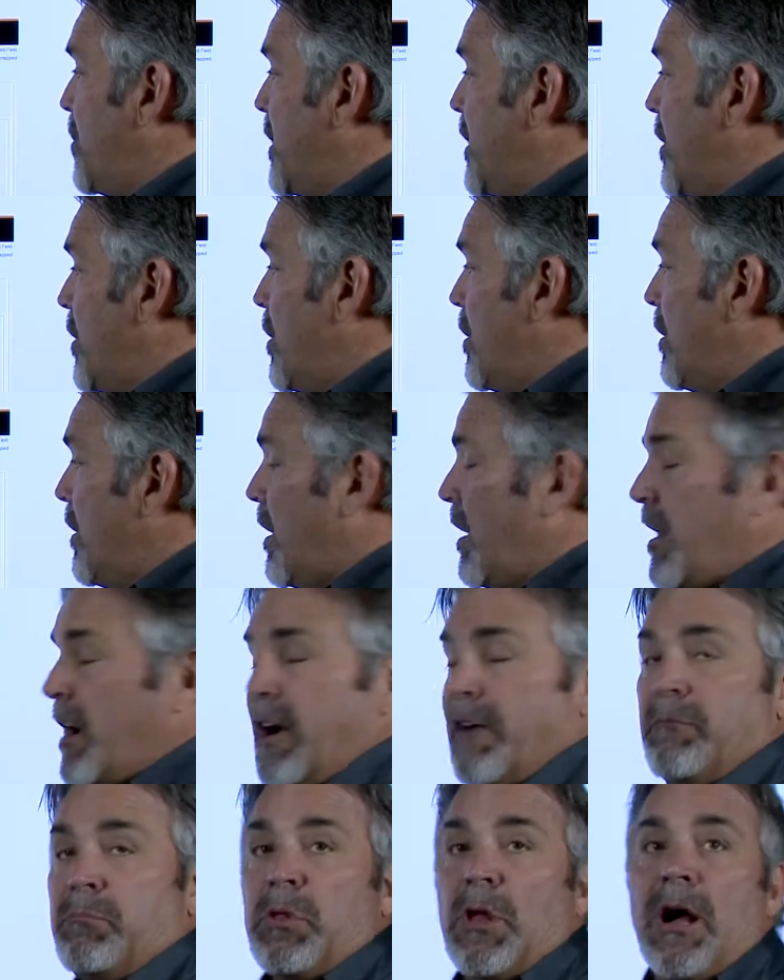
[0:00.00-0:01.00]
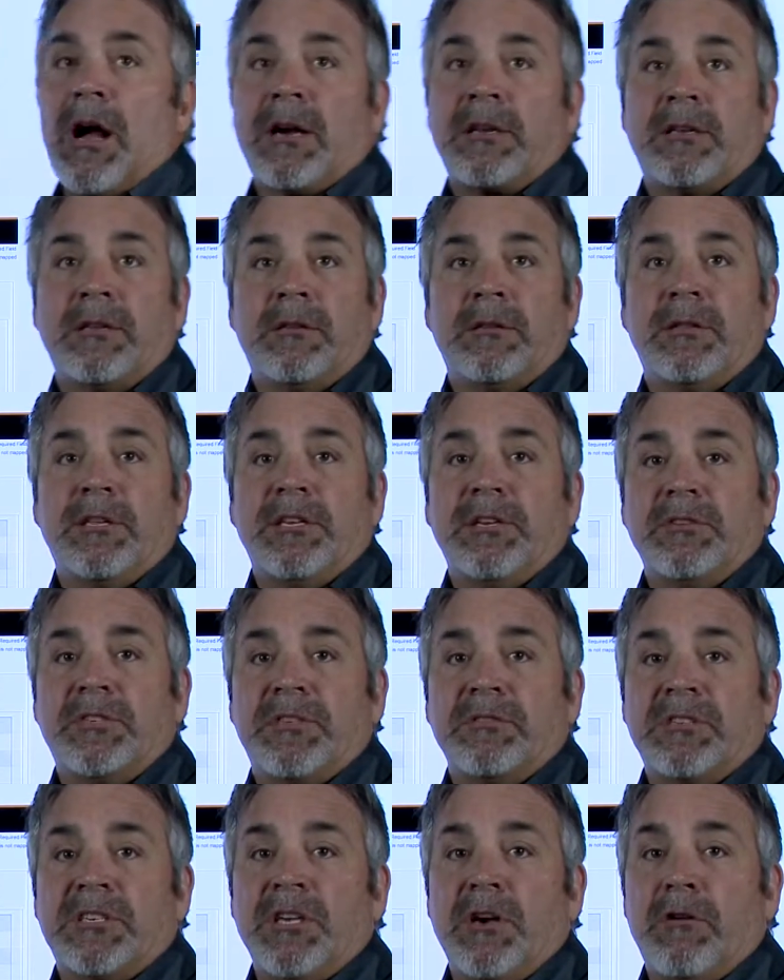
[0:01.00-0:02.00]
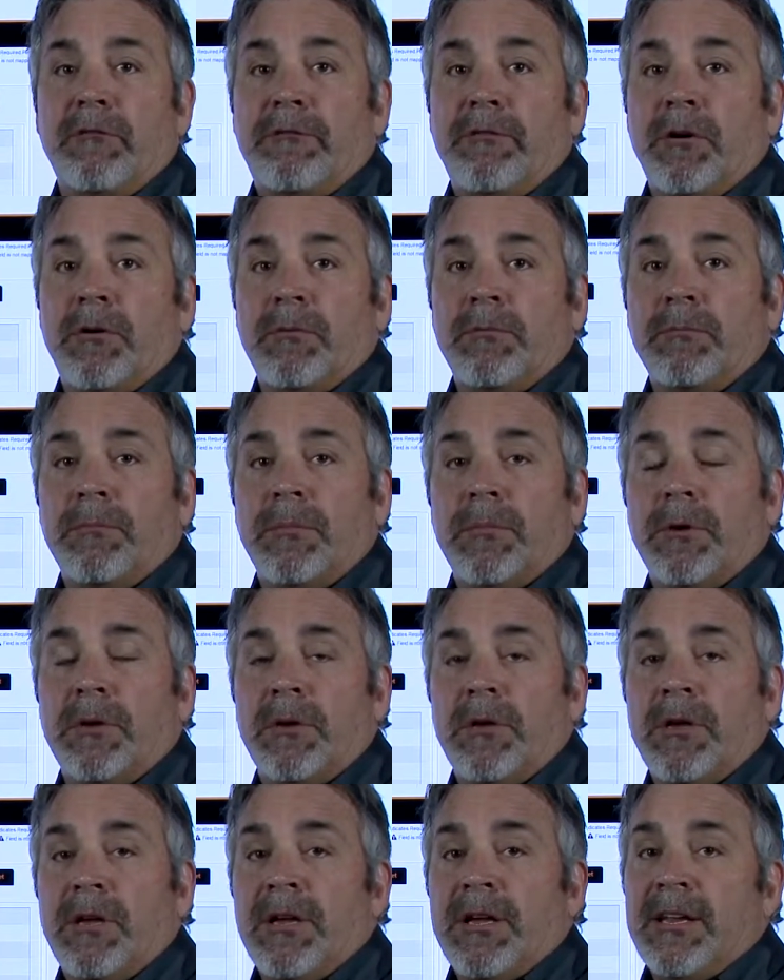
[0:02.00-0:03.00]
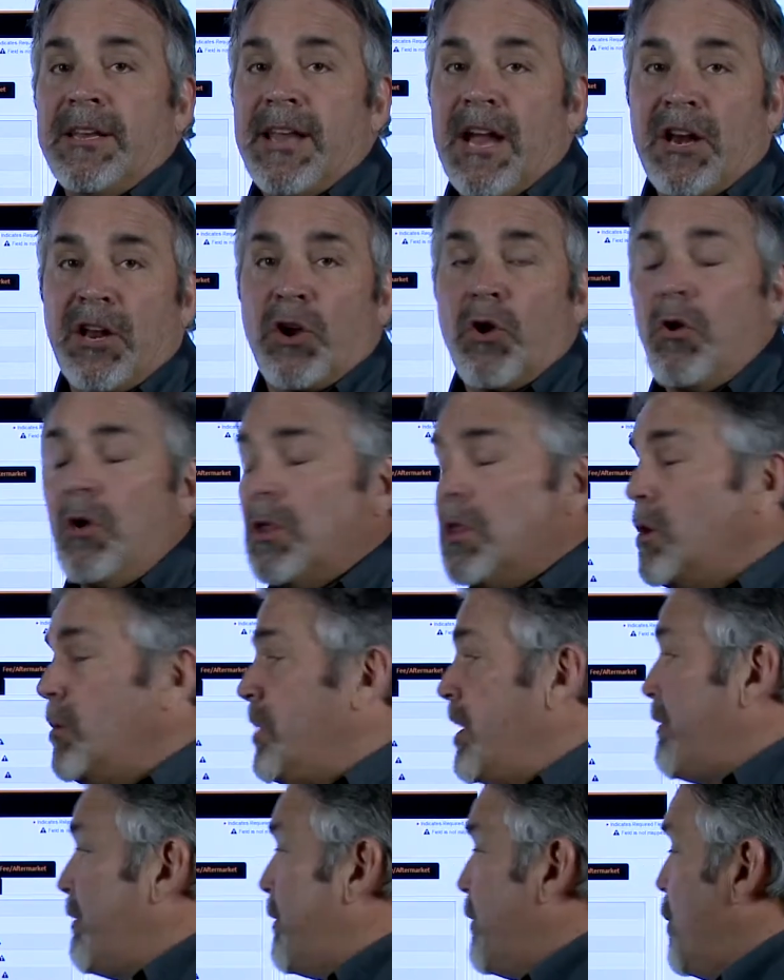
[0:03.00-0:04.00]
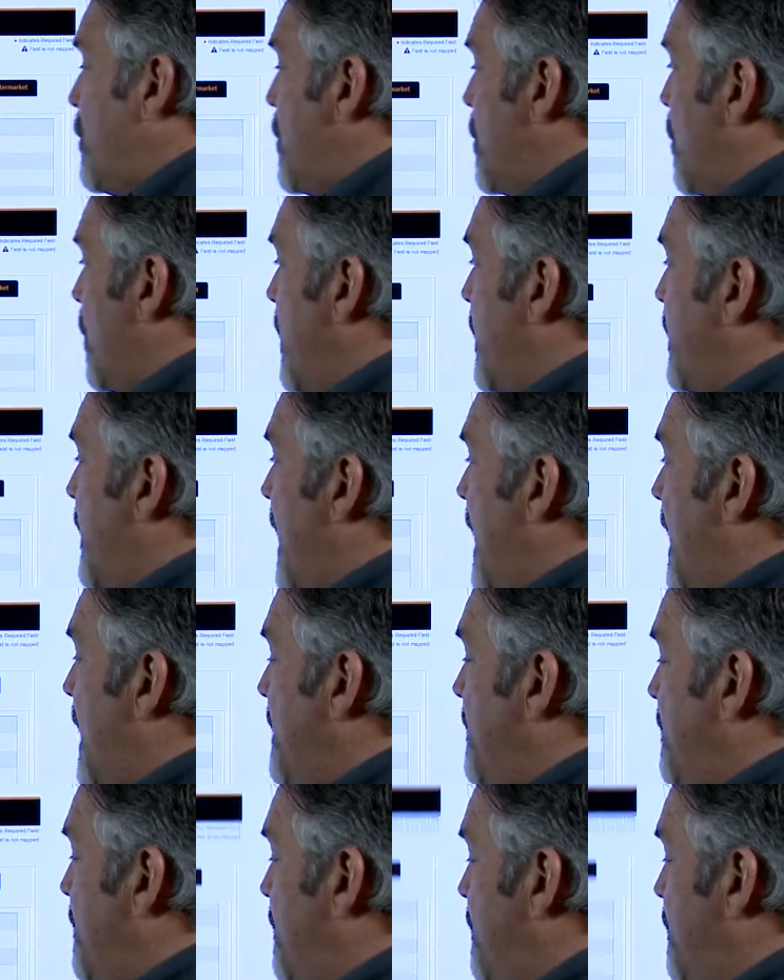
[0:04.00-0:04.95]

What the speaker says: here I've blocked the use of cell phone. Now to go a little bit further with that,